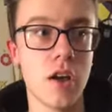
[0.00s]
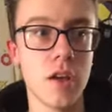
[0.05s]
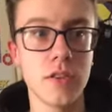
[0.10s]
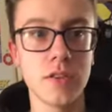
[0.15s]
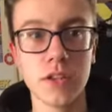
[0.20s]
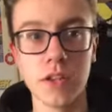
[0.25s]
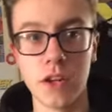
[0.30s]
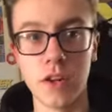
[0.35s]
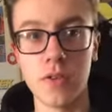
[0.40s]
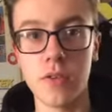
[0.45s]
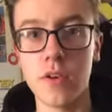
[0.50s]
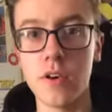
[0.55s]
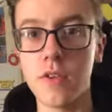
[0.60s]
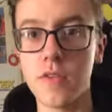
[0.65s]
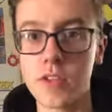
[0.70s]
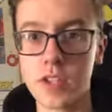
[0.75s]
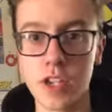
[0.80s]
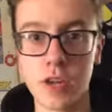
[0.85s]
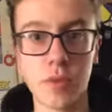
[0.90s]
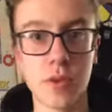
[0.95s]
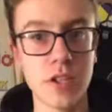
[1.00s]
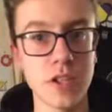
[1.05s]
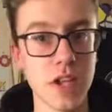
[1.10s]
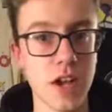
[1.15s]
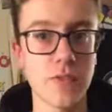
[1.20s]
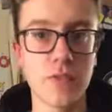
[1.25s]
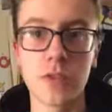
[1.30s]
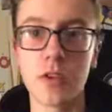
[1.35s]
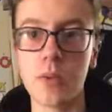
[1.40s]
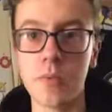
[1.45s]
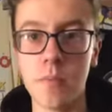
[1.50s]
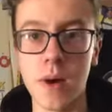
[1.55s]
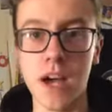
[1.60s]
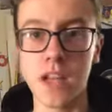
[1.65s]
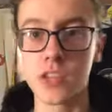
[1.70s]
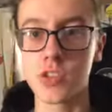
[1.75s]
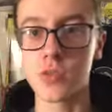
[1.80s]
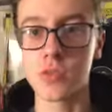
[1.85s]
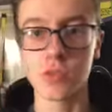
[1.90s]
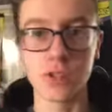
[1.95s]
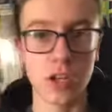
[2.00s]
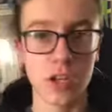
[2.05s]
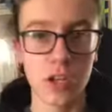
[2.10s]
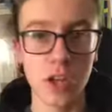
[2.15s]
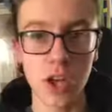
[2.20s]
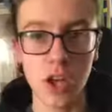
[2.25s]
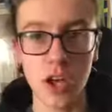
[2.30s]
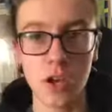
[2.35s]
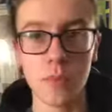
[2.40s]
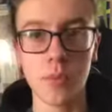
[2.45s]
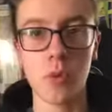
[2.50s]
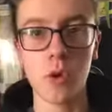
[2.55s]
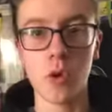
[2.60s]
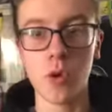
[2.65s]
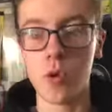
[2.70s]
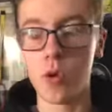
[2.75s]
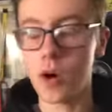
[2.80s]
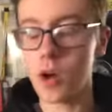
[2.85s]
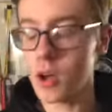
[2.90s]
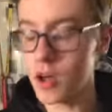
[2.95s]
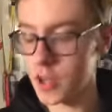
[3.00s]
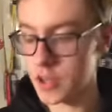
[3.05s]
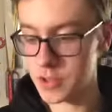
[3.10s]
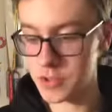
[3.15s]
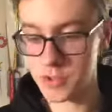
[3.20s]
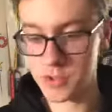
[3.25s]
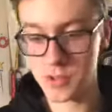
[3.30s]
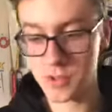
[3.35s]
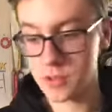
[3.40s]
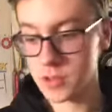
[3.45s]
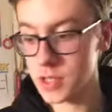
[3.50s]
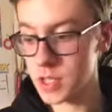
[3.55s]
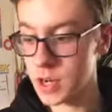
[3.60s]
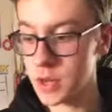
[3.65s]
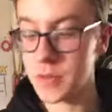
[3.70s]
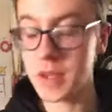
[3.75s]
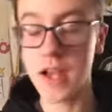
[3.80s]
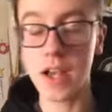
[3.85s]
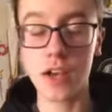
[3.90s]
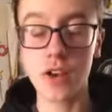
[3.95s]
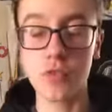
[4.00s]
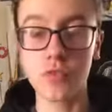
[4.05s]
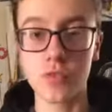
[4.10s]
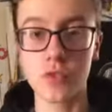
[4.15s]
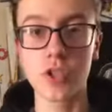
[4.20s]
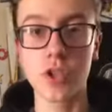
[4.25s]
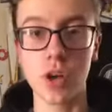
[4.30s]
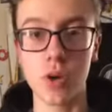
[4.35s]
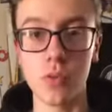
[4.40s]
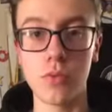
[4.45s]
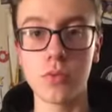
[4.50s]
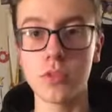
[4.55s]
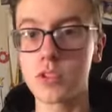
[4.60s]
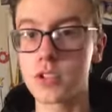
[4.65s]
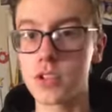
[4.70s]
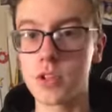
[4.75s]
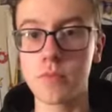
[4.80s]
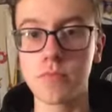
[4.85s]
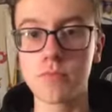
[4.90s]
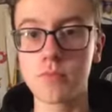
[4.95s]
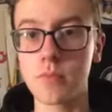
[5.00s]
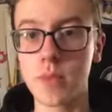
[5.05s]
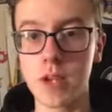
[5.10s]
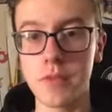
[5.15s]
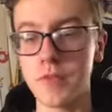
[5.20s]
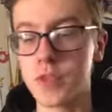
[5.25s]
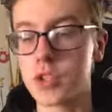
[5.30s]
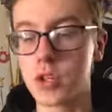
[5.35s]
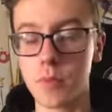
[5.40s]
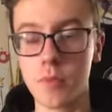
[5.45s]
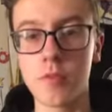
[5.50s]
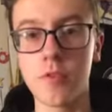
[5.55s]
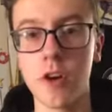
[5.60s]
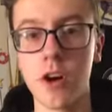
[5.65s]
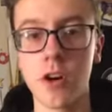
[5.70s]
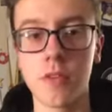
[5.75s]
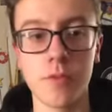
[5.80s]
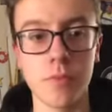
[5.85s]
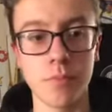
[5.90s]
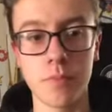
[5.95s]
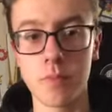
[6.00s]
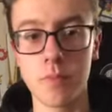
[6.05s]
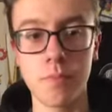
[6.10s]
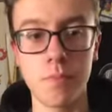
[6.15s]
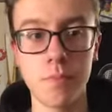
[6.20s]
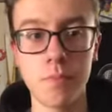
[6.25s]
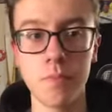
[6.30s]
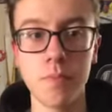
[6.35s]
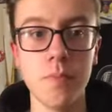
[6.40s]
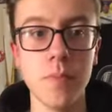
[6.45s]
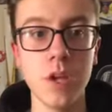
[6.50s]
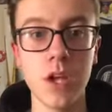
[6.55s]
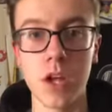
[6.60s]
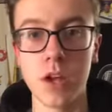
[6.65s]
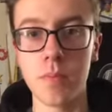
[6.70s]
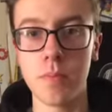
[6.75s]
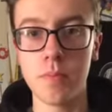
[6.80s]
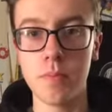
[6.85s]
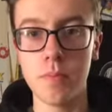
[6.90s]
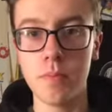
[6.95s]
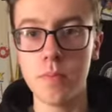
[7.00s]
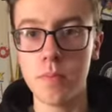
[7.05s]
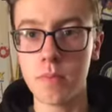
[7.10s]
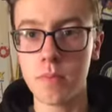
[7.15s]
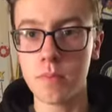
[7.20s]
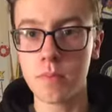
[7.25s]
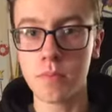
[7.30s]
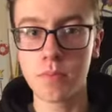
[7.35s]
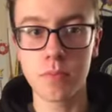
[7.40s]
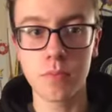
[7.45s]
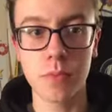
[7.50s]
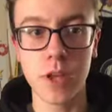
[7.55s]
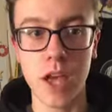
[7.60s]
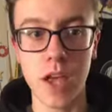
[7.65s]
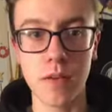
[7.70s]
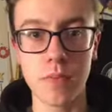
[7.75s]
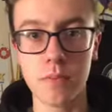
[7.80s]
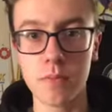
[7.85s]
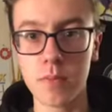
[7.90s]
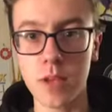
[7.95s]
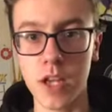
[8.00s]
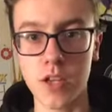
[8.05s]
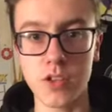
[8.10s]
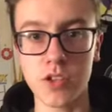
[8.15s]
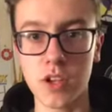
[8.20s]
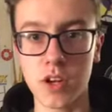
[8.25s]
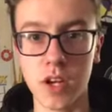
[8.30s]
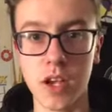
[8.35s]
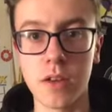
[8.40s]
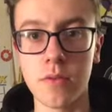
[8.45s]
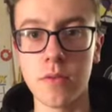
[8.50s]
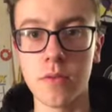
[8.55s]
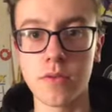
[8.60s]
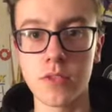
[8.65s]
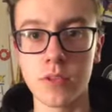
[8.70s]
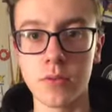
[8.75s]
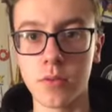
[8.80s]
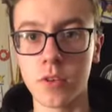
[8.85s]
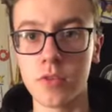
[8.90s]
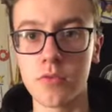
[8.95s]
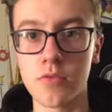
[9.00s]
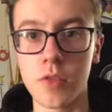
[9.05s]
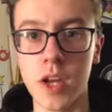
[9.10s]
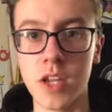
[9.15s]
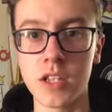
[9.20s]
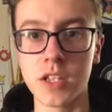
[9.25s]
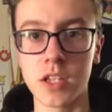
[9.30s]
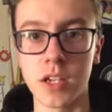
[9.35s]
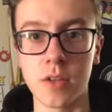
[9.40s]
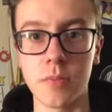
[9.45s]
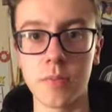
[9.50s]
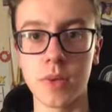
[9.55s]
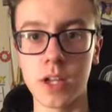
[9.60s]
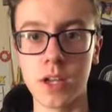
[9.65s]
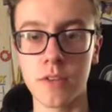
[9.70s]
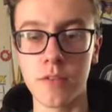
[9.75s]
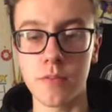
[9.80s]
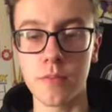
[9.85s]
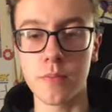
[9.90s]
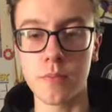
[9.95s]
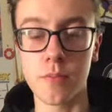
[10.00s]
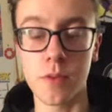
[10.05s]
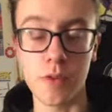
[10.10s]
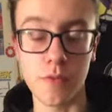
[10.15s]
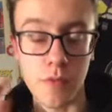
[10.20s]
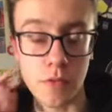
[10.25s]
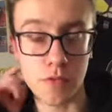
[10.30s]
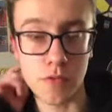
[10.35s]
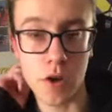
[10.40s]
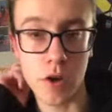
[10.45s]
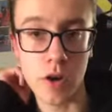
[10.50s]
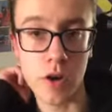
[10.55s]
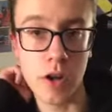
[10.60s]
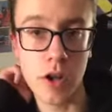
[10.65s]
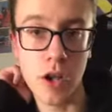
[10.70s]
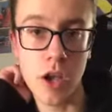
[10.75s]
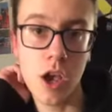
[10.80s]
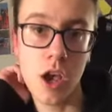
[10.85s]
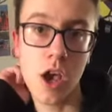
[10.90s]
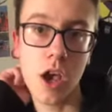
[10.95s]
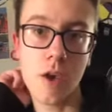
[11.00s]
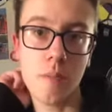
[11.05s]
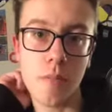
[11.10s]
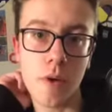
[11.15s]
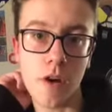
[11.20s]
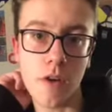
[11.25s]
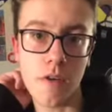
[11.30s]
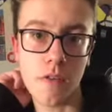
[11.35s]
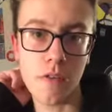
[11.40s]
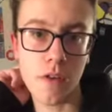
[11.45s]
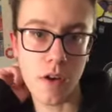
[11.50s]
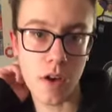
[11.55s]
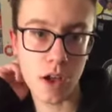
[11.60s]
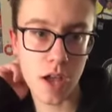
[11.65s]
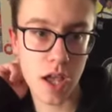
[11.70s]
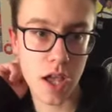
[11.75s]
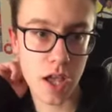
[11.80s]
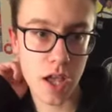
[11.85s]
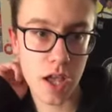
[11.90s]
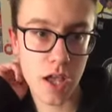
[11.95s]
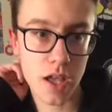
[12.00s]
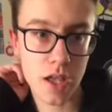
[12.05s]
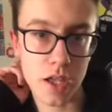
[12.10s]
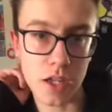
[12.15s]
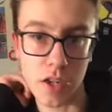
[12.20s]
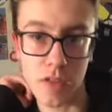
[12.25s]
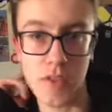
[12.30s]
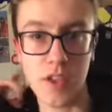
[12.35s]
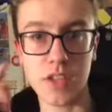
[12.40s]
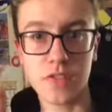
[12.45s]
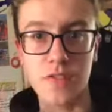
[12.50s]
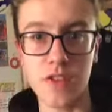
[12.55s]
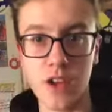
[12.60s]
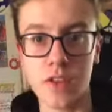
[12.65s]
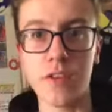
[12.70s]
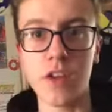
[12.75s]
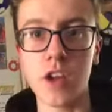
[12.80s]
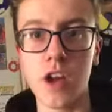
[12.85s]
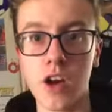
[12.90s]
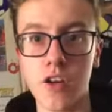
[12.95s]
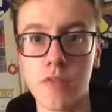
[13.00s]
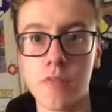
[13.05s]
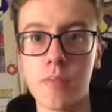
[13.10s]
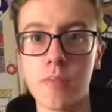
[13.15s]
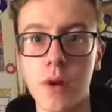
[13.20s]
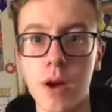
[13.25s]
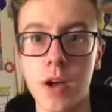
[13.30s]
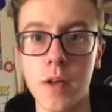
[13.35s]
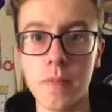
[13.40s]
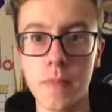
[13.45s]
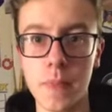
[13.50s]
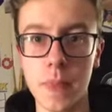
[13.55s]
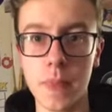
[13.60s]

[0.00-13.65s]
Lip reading: you know, obviously I wanted to have good battles and learn more and, you know, get good results and be in the top five and, you know, get stuck in with some good racing and being at the front. But, you know, that's fair enough. But